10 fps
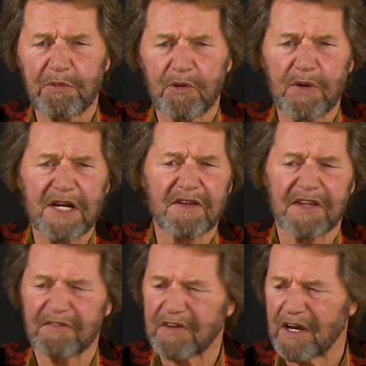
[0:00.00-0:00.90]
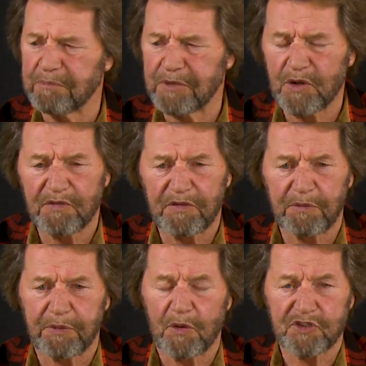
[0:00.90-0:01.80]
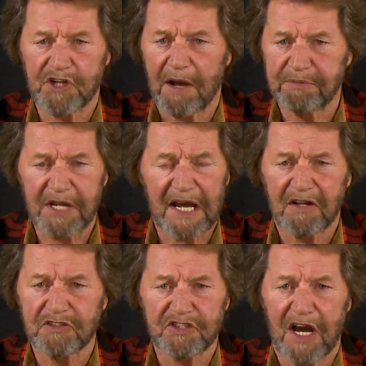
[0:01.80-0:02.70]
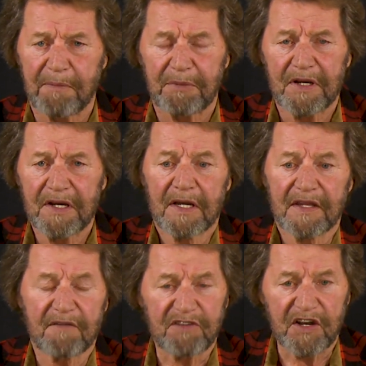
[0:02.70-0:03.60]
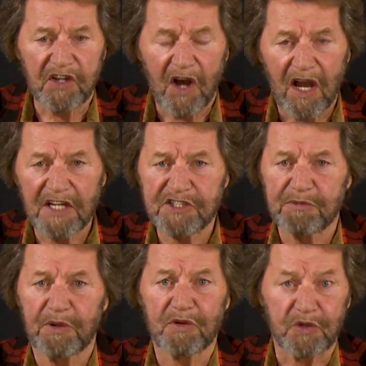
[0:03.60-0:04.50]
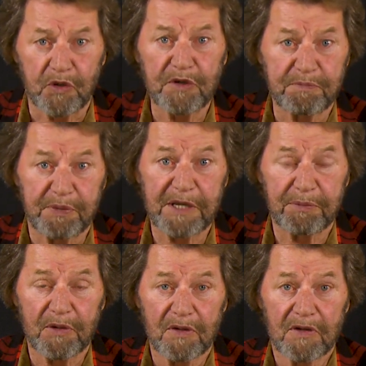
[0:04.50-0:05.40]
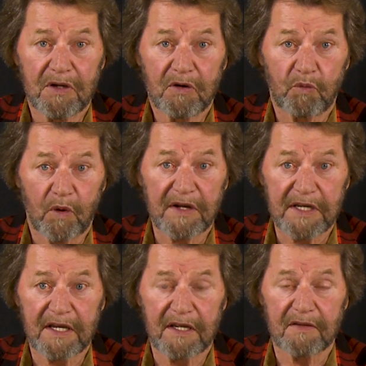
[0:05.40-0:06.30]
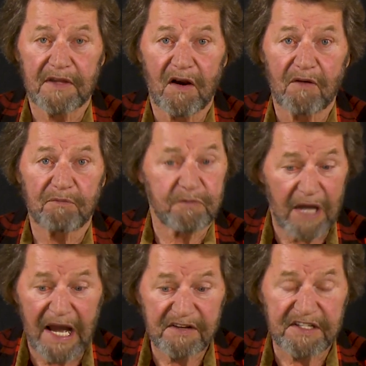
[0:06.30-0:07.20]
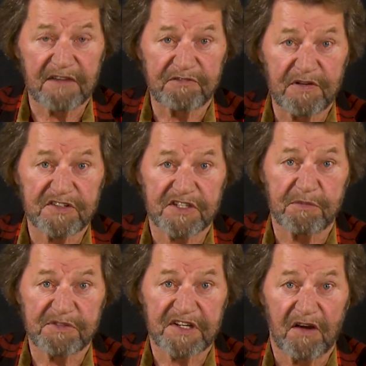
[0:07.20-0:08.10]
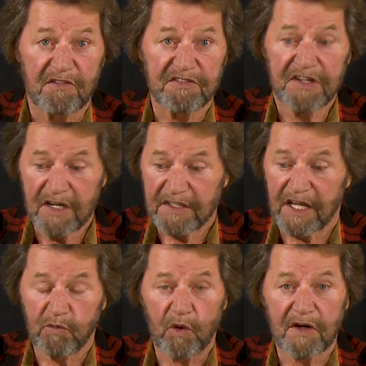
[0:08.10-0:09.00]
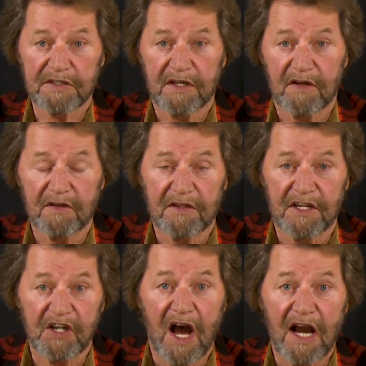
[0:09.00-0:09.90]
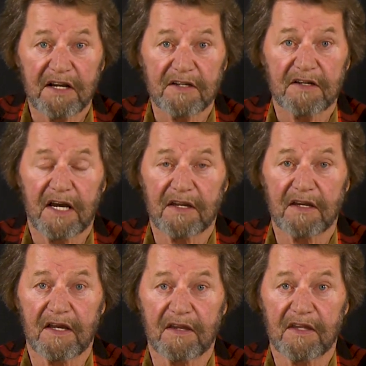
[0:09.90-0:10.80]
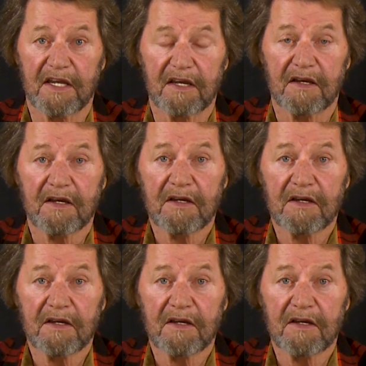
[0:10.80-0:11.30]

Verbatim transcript: marina. They've got a beautiful pro shop, tackle shop. They've got knowledgeable, good people working. there. guys that fish themselves, that work the, the dock and, and the,